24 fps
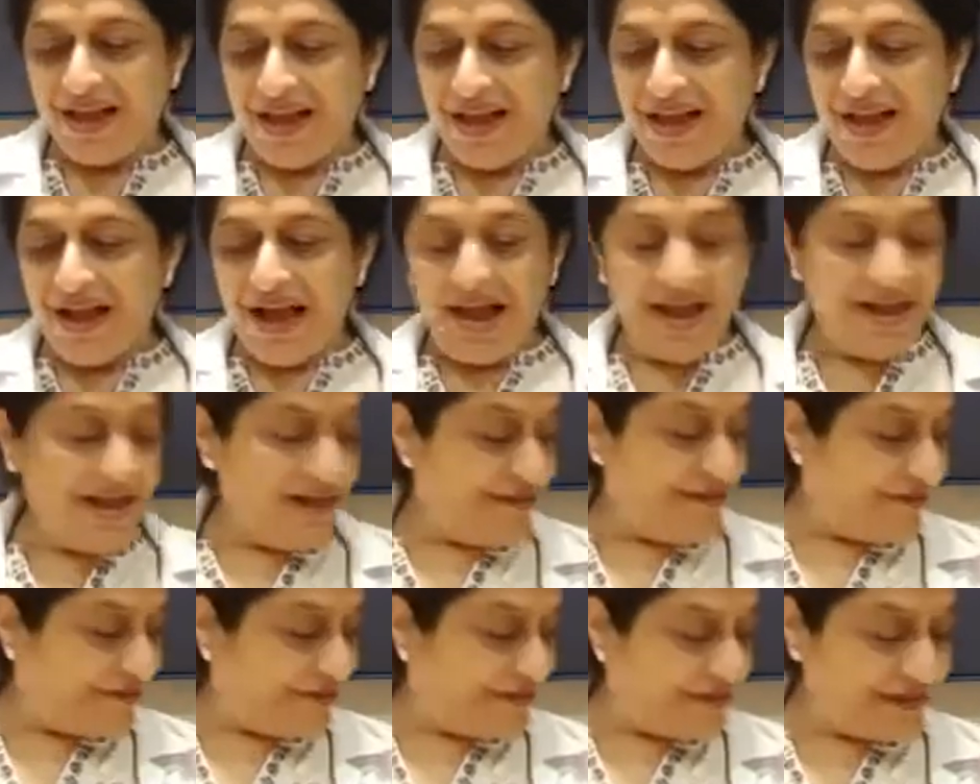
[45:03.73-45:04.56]
I
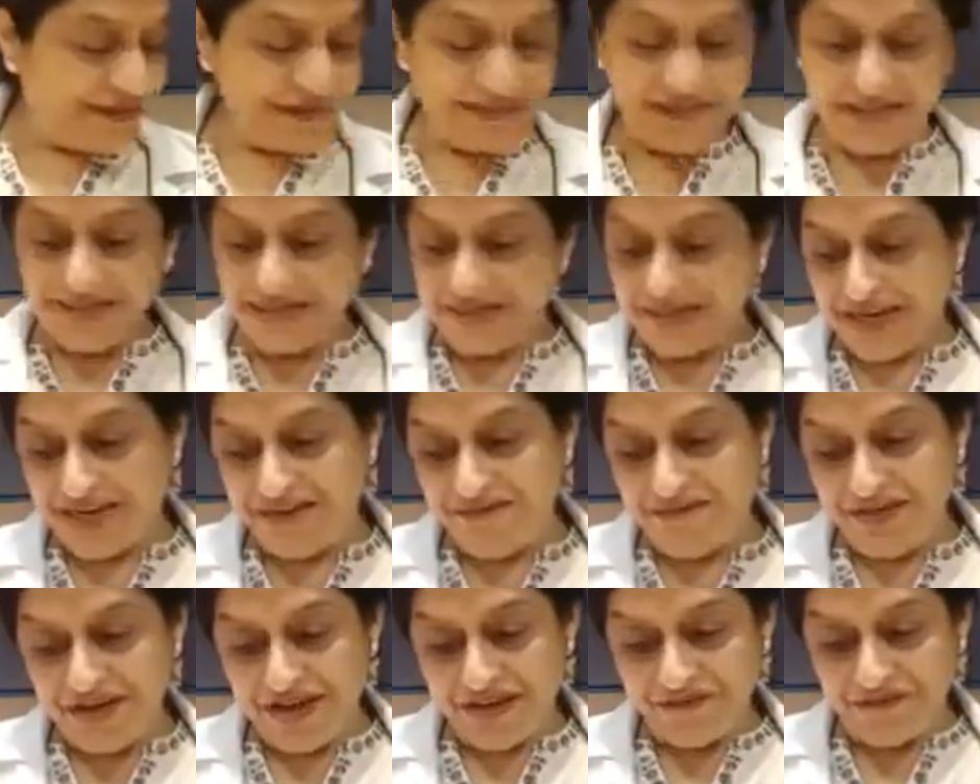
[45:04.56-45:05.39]
have heard that
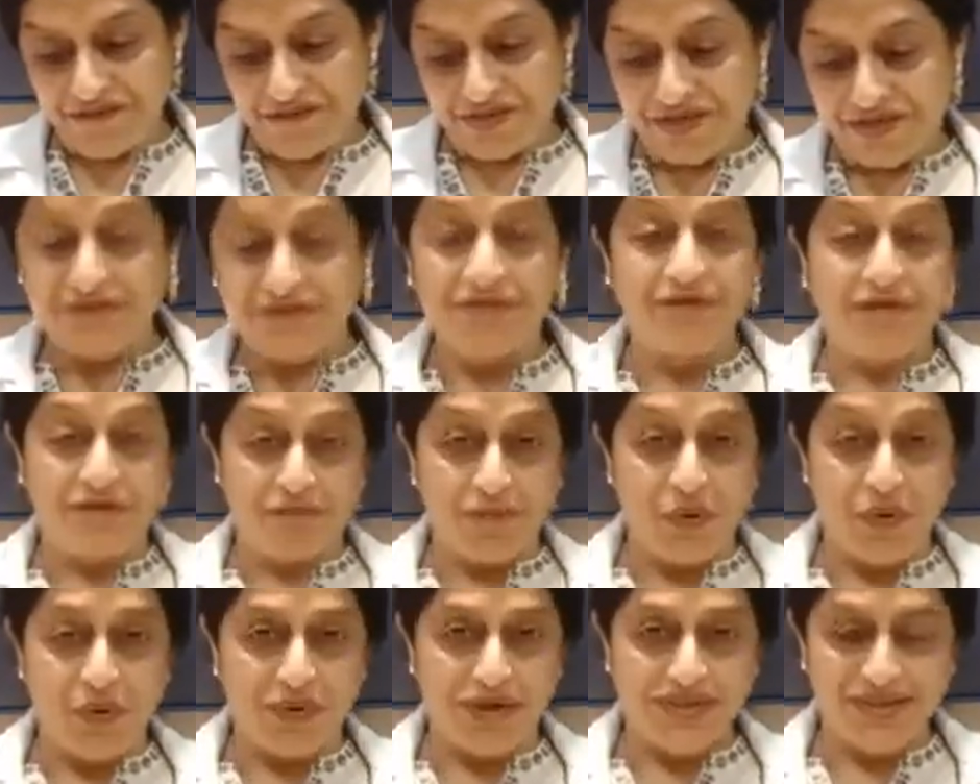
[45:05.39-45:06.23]
IVF, one
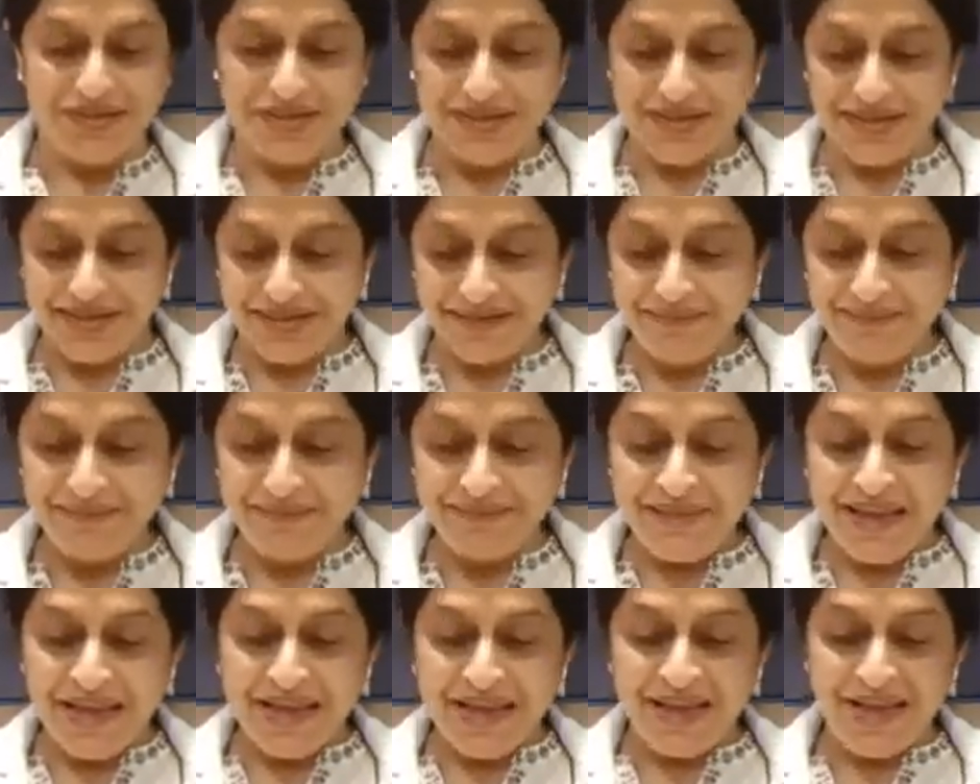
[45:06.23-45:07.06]
more question, yeah.
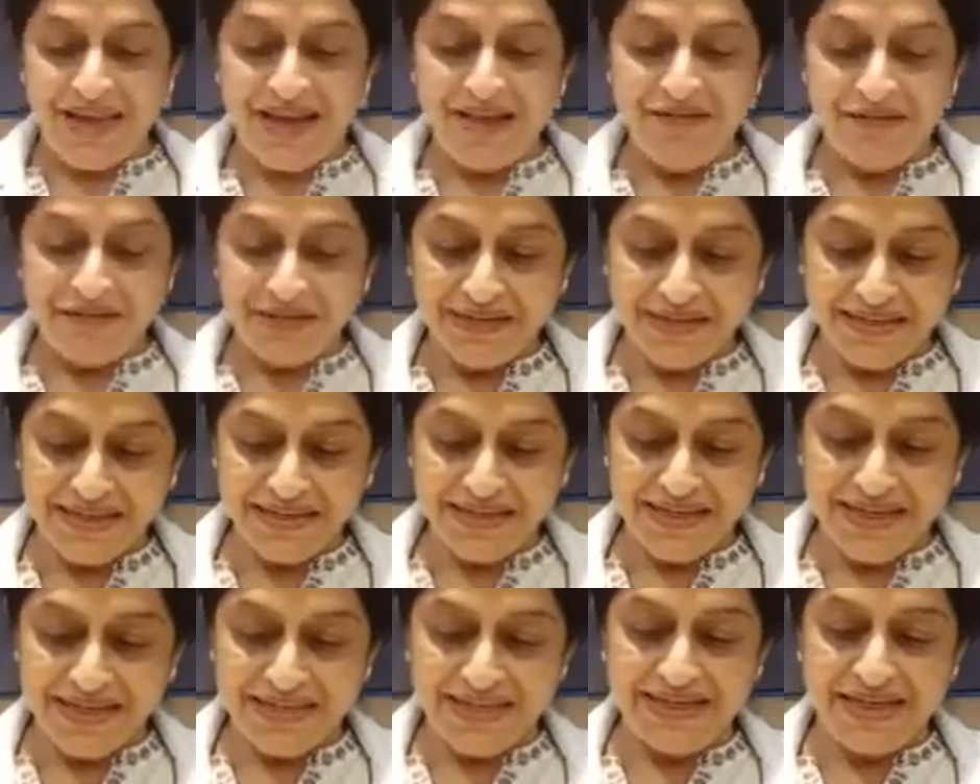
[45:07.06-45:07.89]
I have
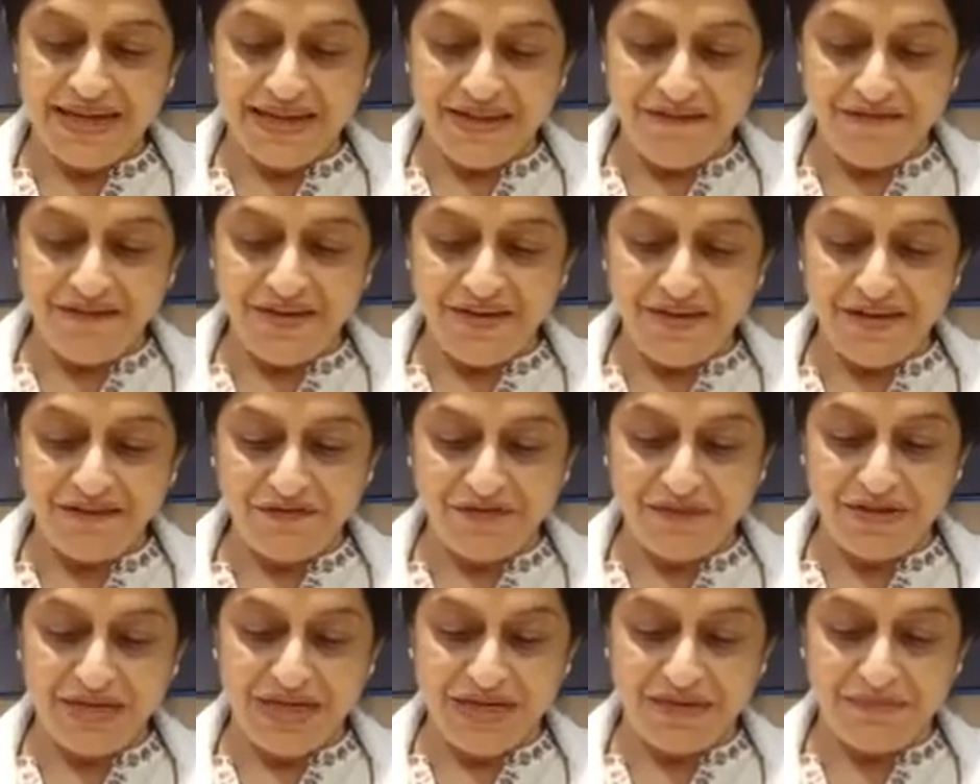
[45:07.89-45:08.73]
heard that in IVF
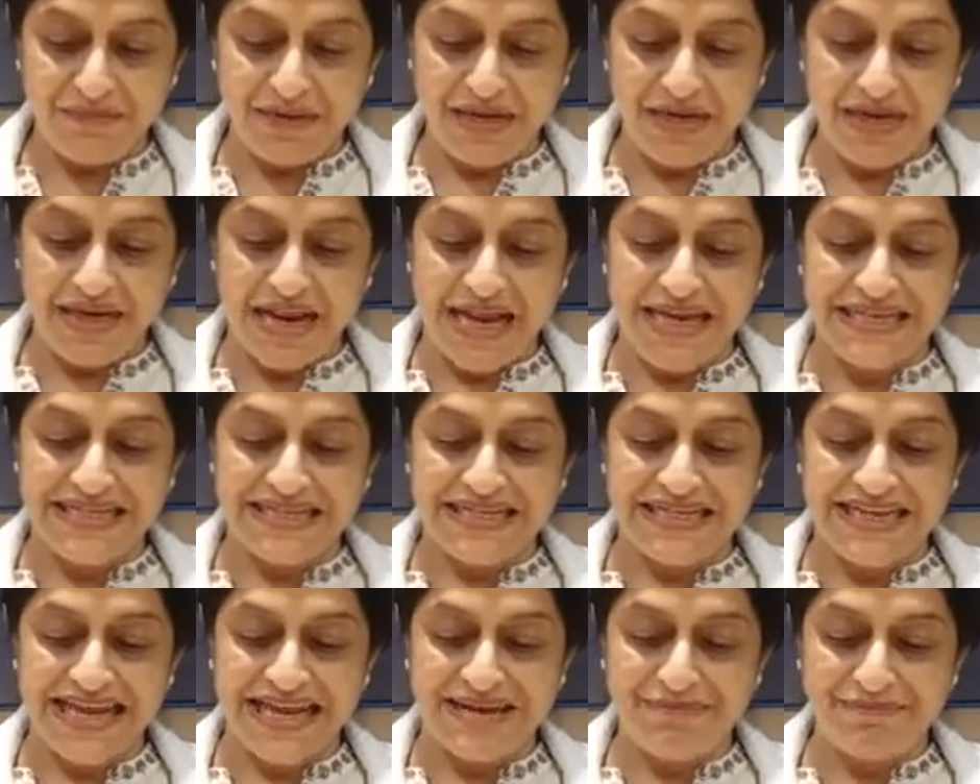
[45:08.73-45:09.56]
treatment,
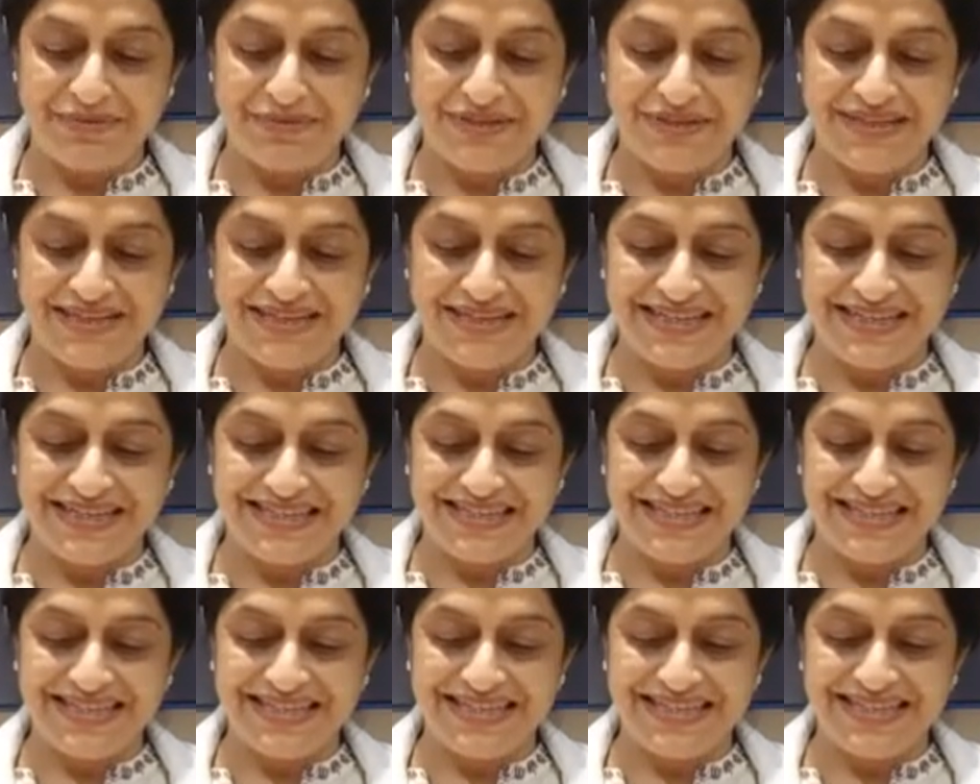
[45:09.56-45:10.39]
99%
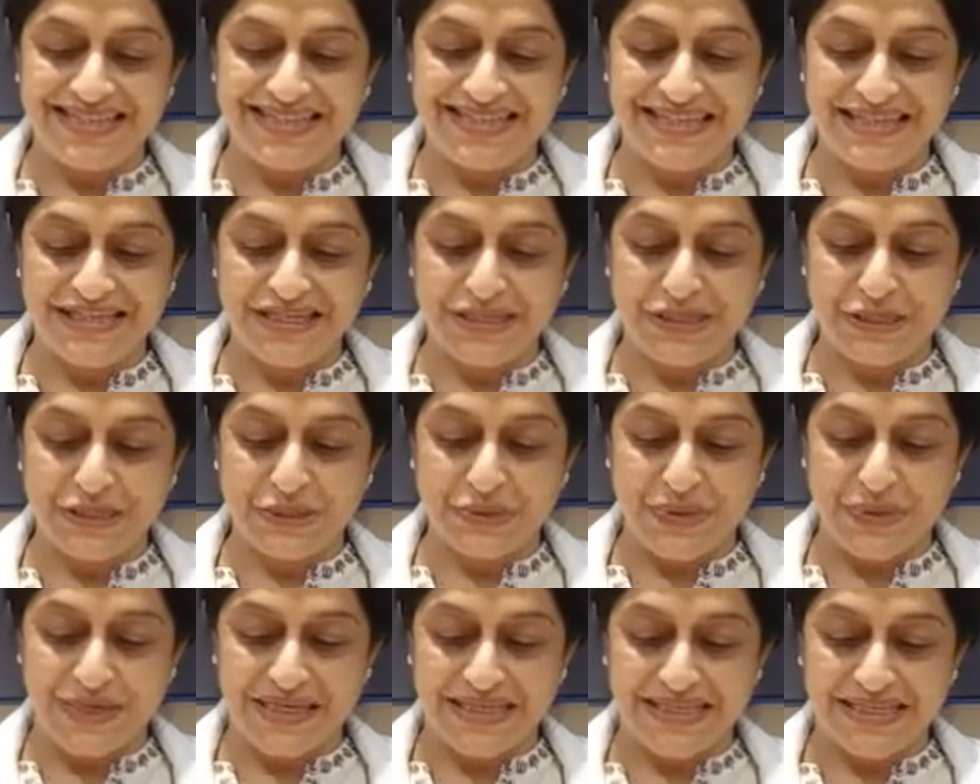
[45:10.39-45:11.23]
it is
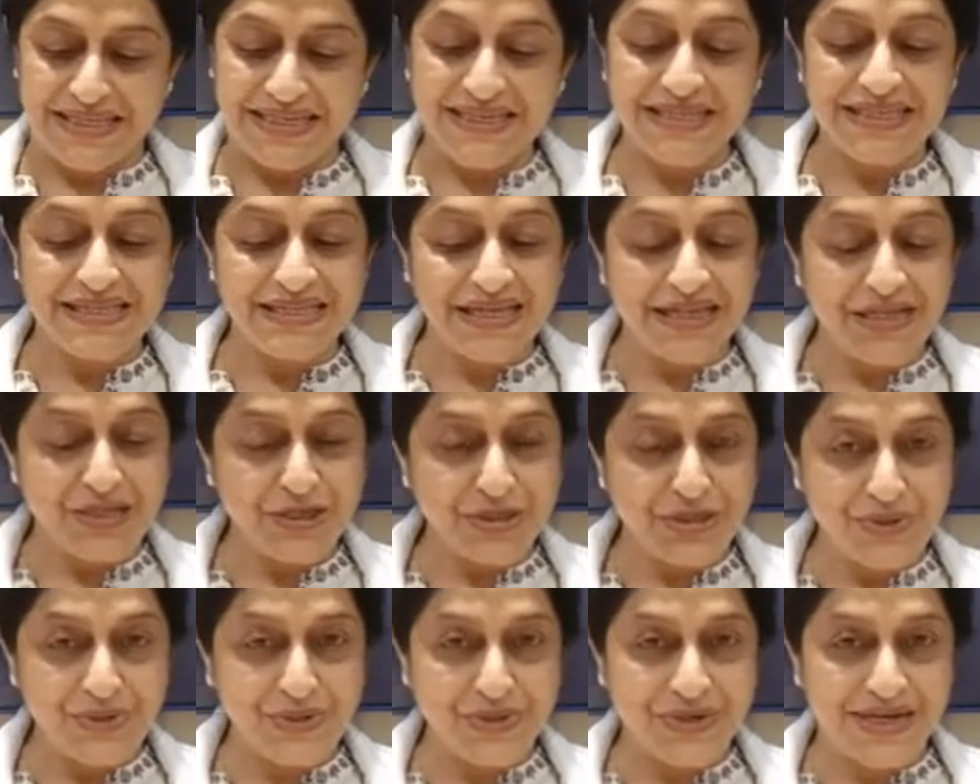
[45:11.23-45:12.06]
twins. Is that
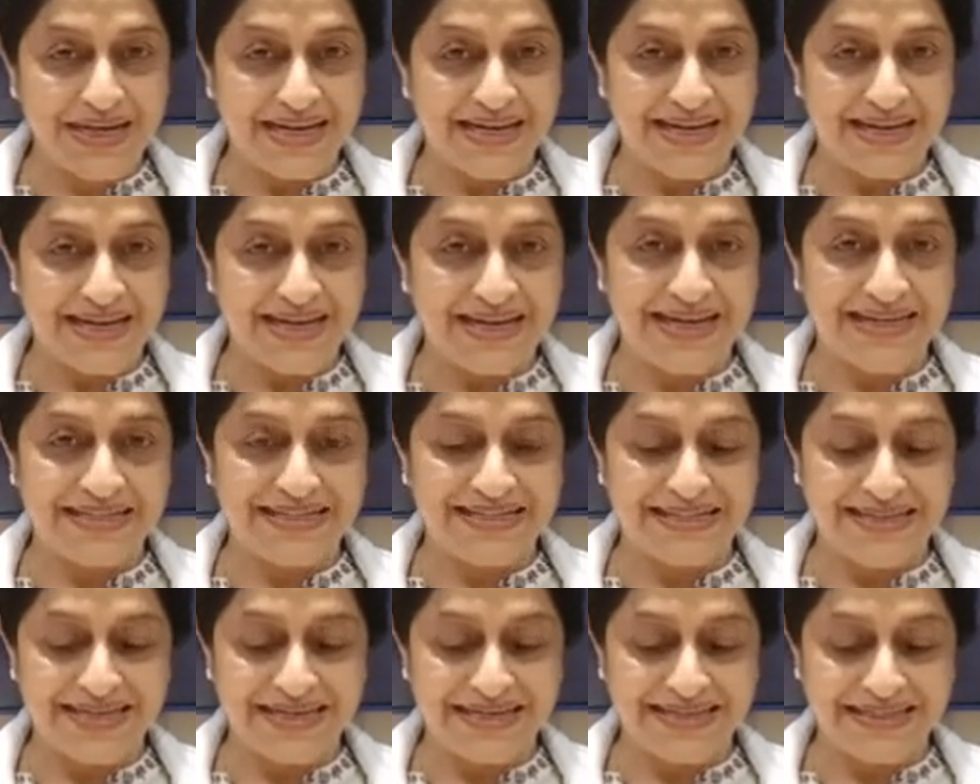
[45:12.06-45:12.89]
true? Can I get
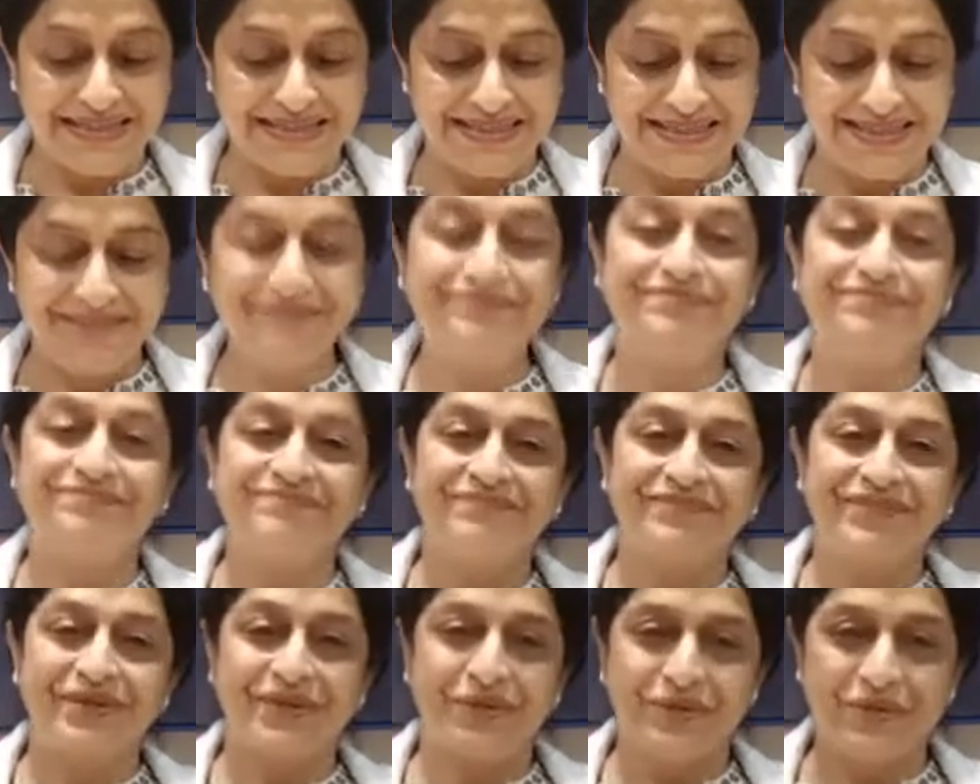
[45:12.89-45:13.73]
singleton?
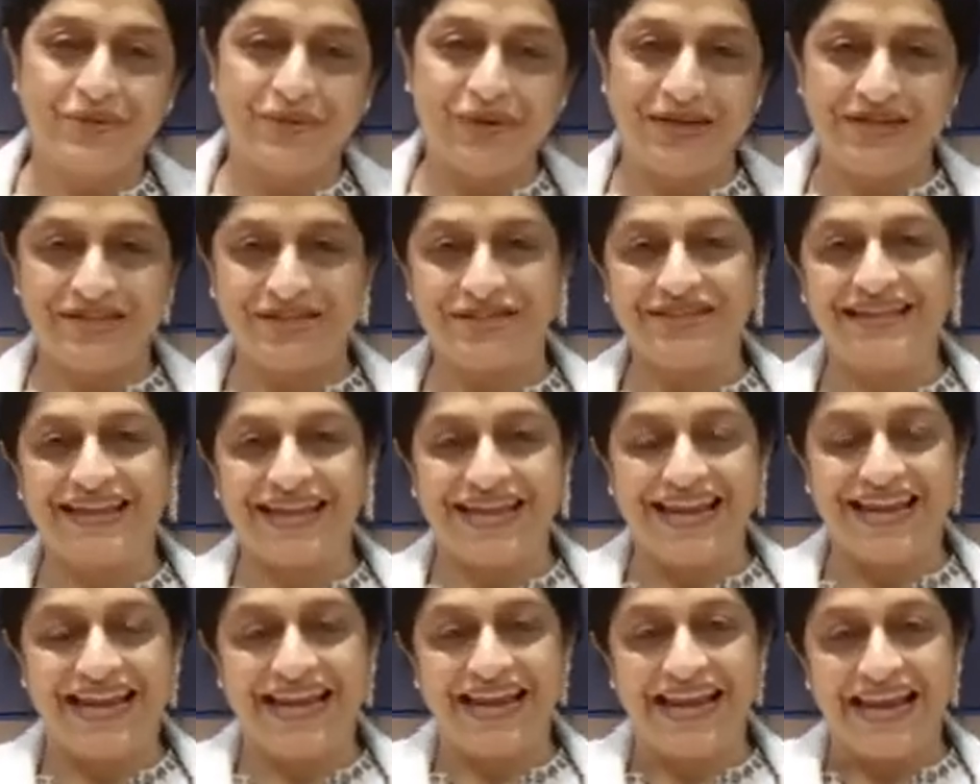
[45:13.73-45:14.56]
Good question
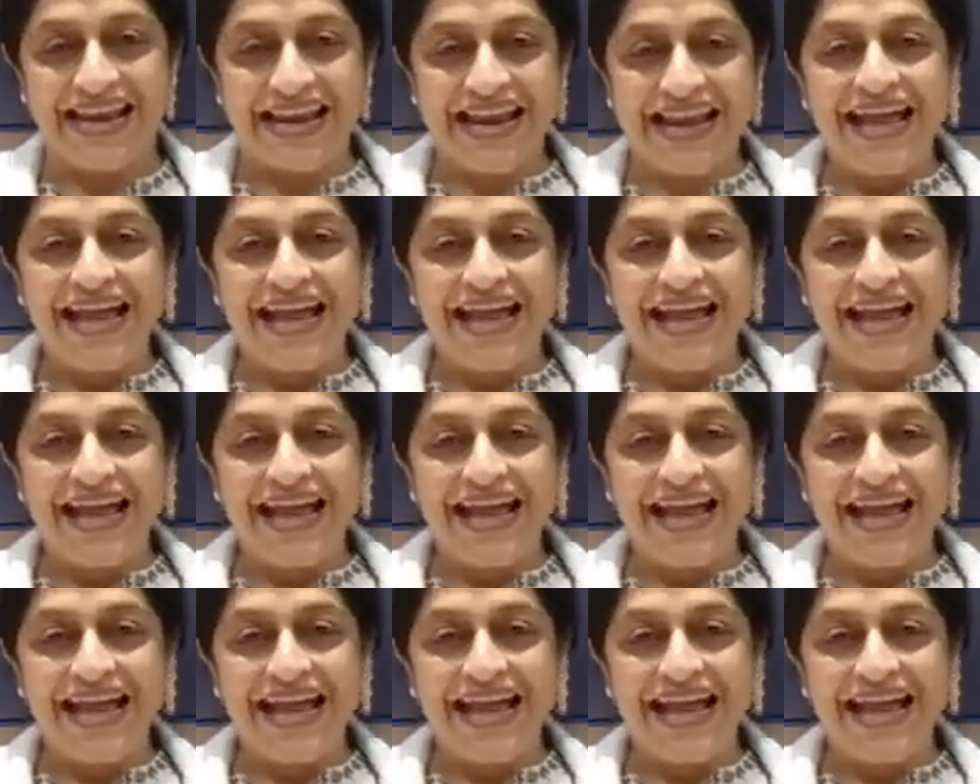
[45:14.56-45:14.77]
again.